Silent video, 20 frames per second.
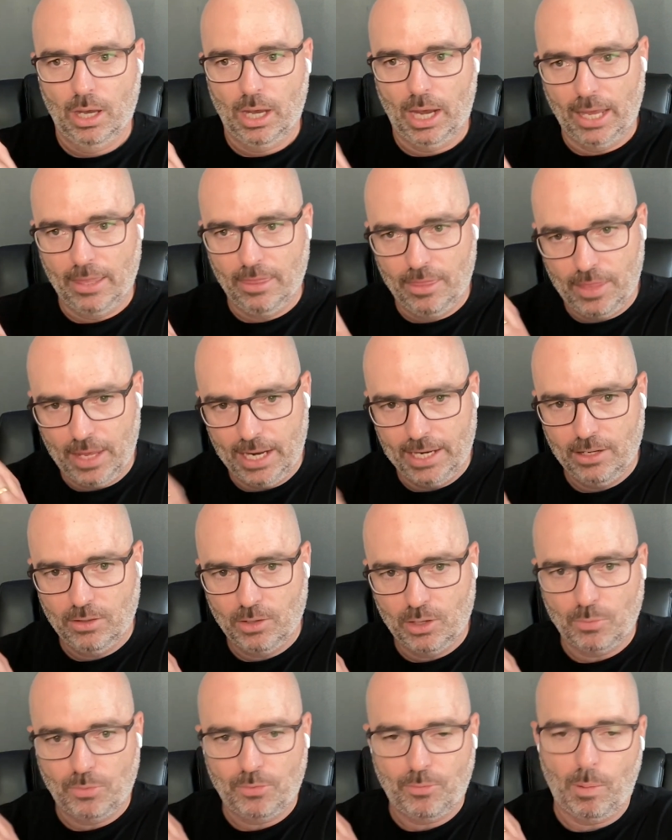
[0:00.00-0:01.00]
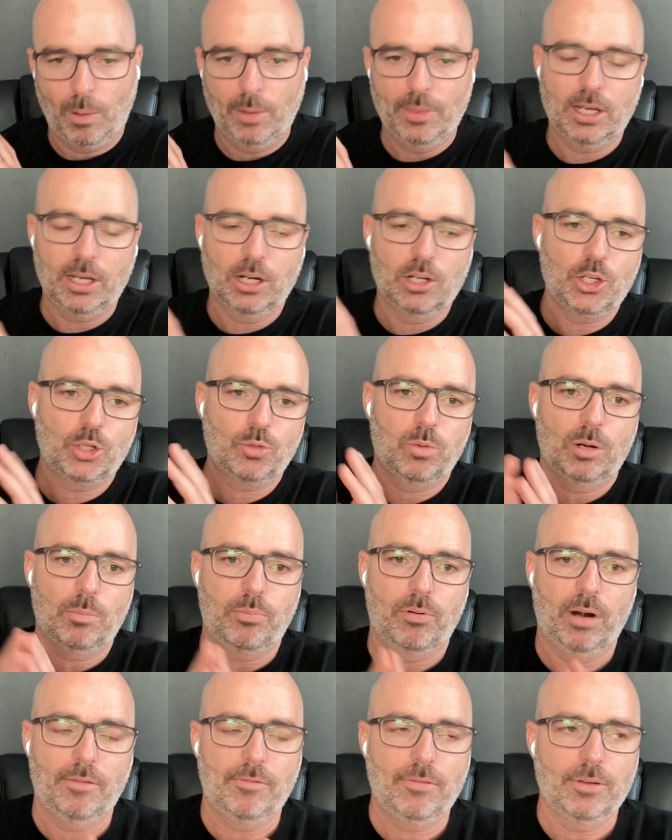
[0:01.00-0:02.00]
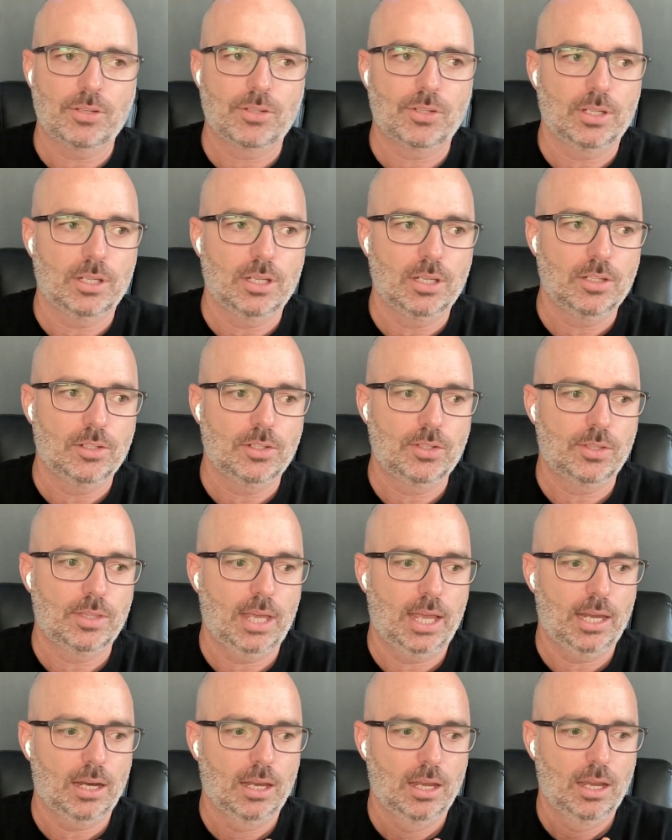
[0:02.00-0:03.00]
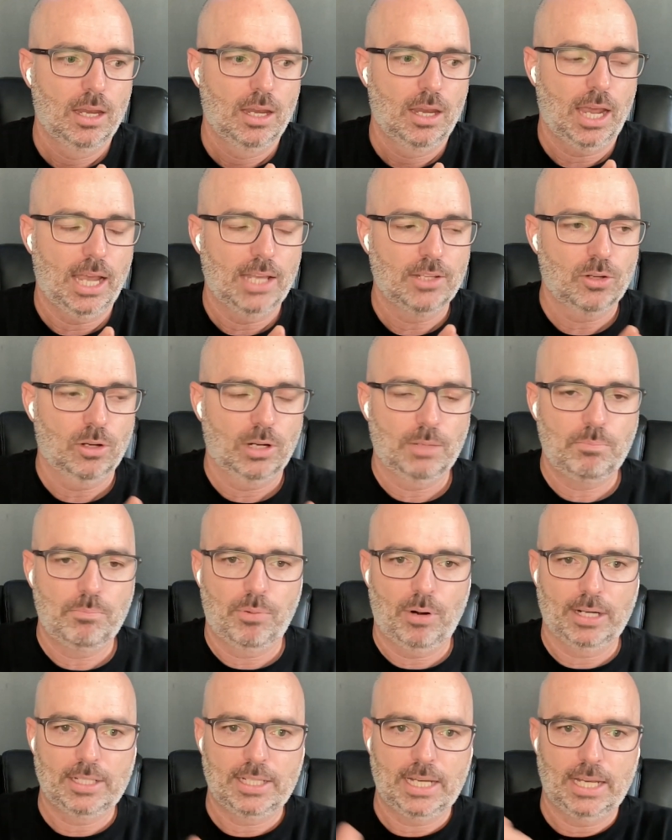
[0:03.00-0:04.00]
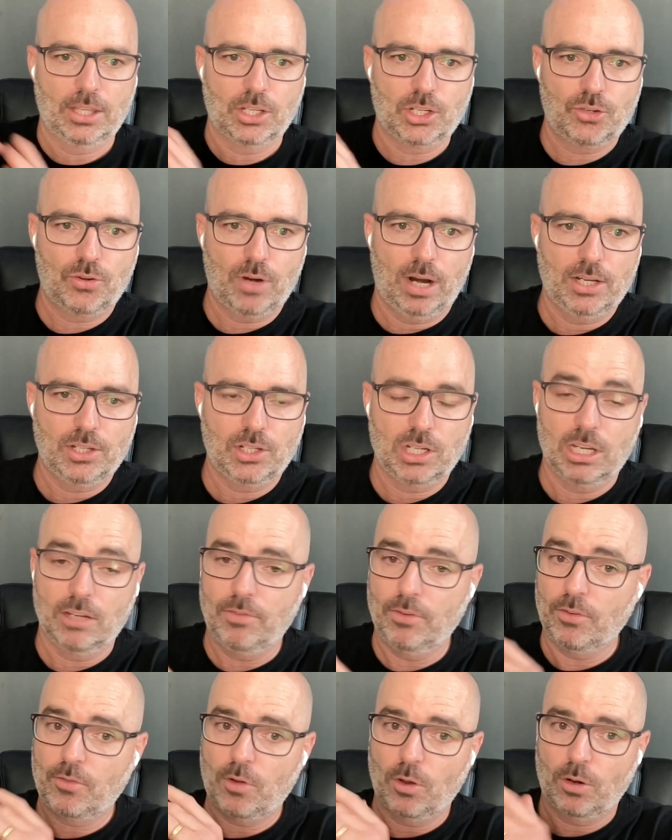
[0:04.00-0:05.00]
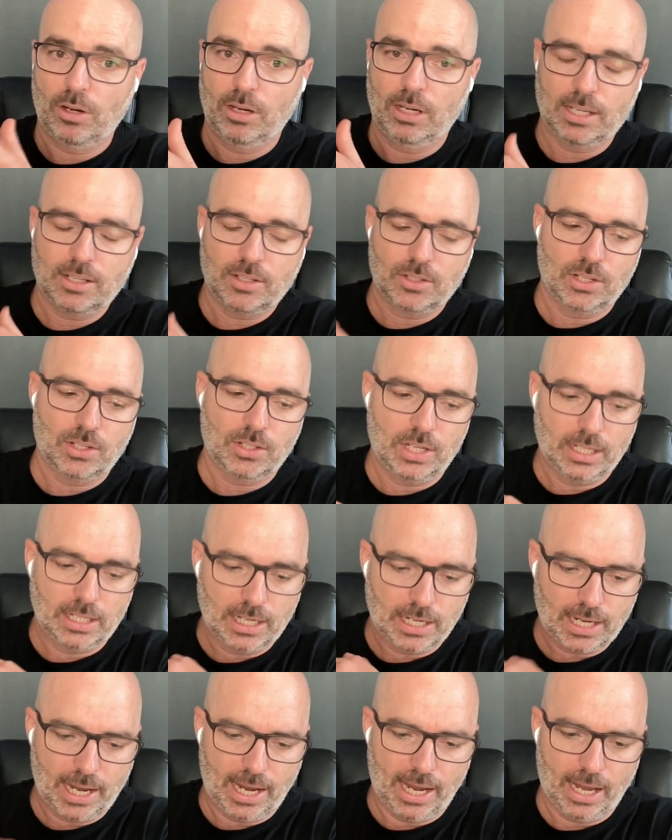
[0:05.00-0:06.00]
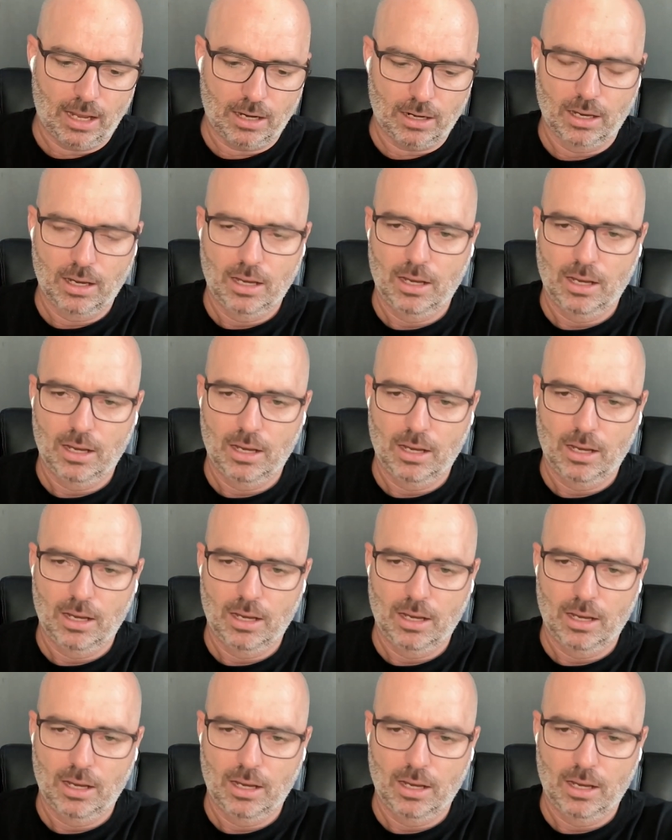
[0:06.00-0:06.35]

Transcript: And then the fine thing I just want to preface is that as I break down the strategy, if you've got an existing account,